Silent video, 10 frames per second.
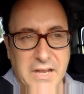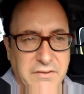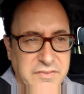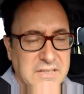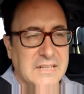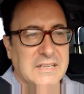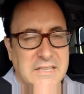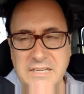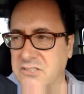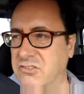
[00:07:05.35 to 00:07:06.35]
considering how
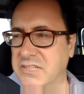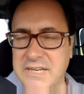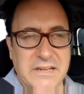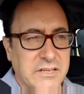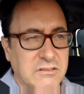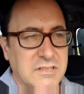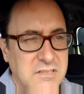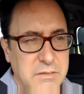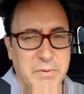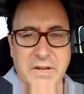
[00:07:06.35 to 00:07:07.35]
useless the bloody
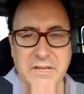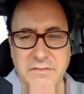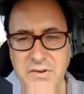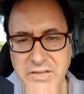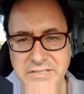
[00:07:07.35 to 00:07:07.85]
advice is.